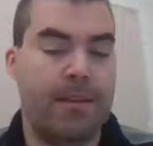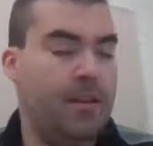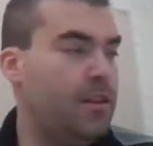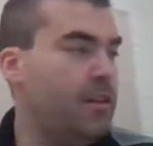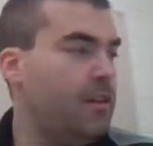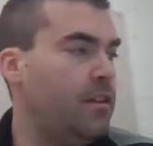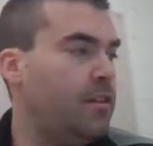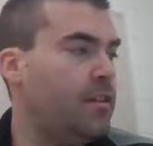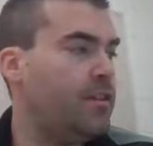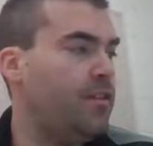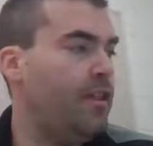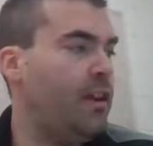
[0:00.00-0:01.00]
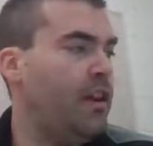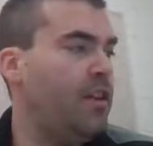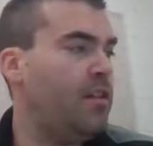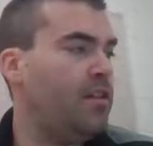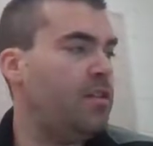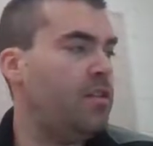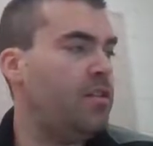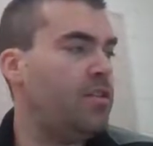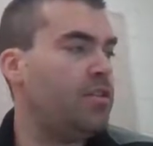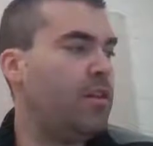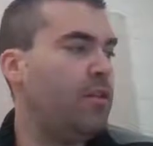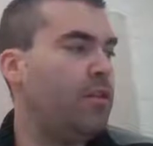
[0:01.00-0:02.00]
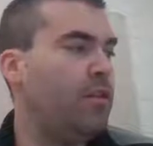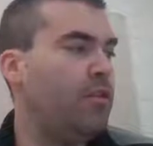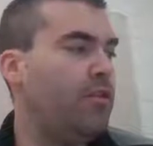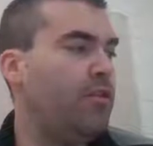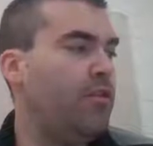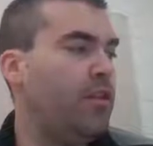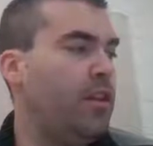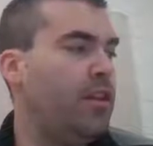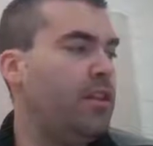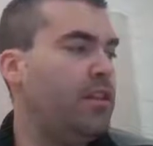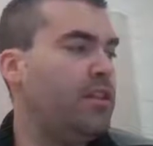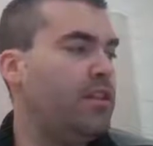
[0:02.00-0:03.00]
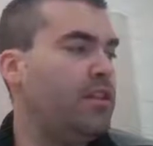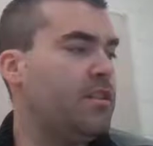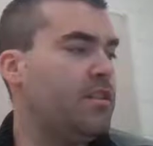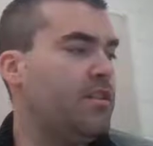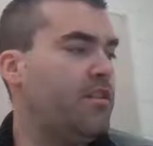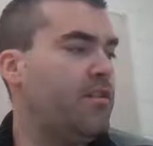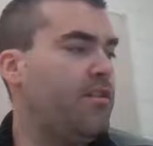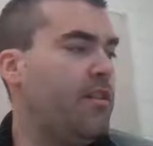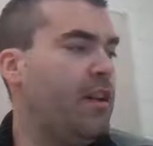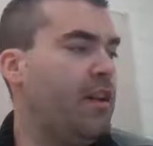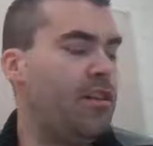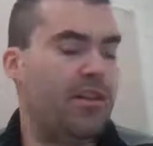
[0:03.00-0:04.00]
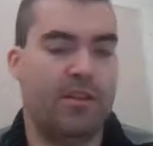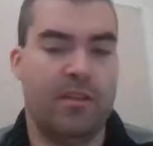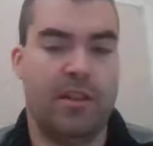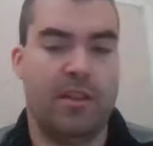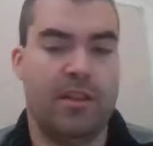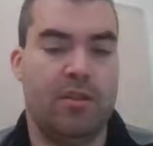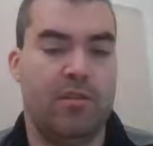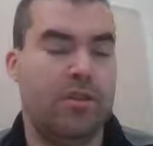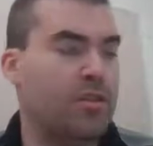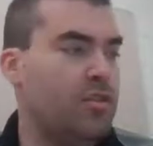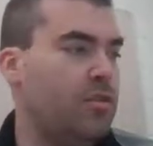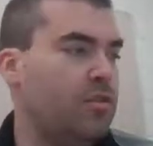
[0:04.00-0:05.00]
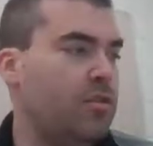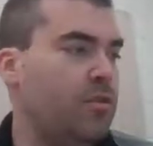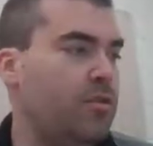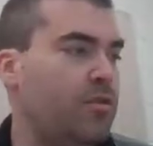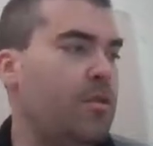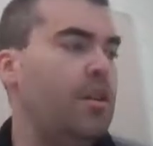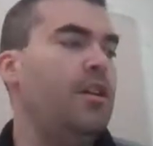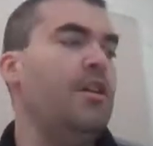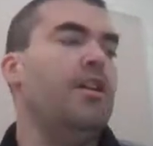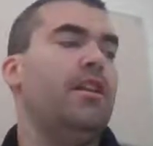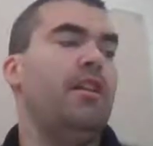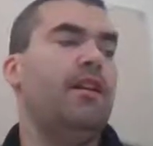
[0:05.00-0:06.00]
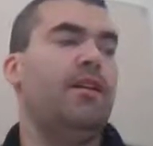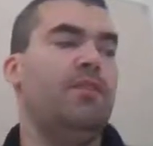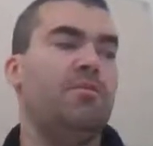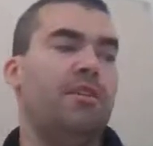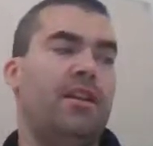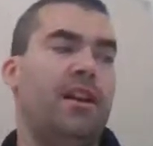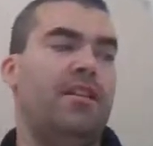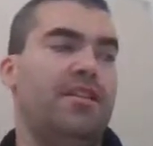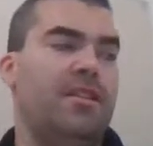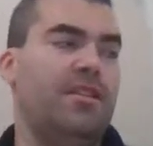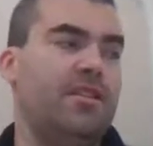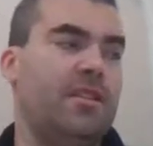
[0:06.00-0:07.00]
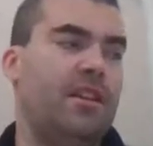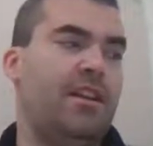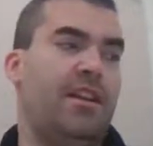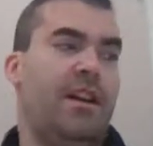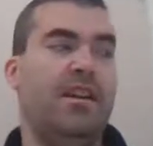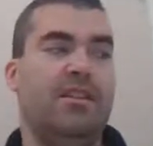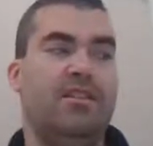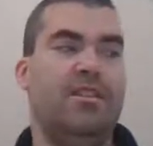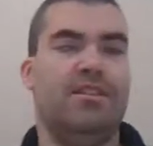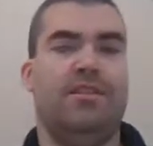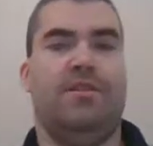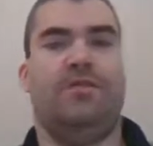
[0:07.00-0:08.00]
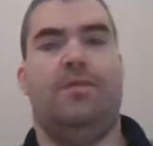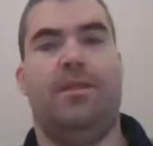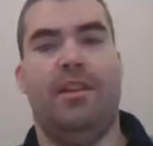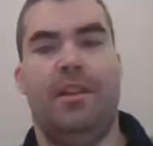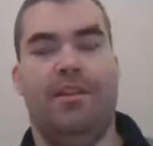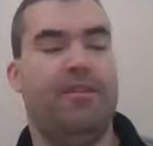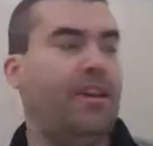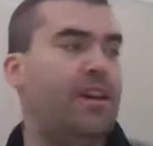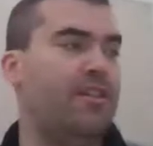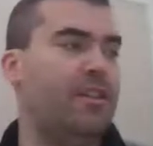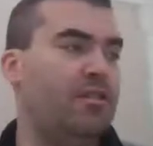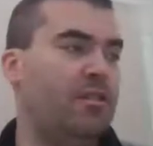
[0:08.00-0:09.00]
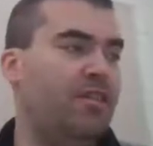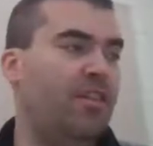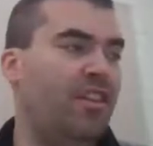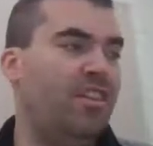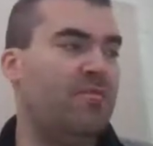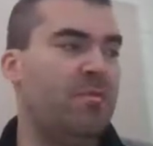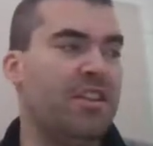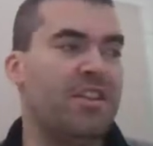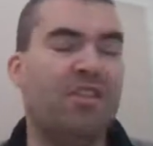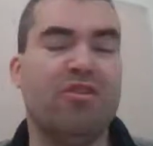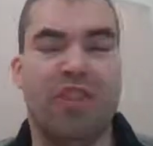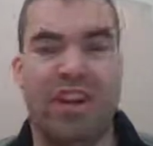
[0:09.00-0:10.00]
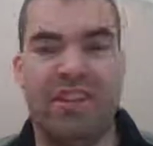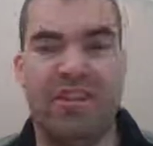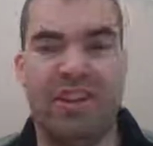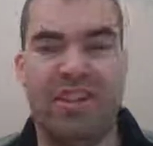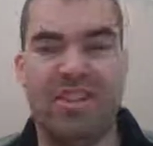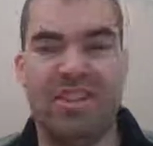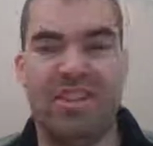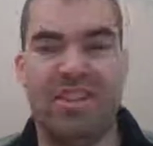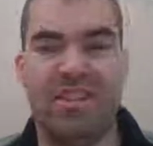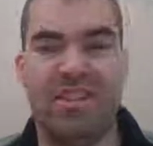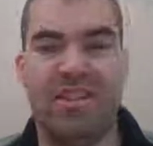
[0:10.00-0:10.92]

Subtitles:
It is found, so I would go is found equals true. Now I could put an else there and say else if found equals false, but it's already false,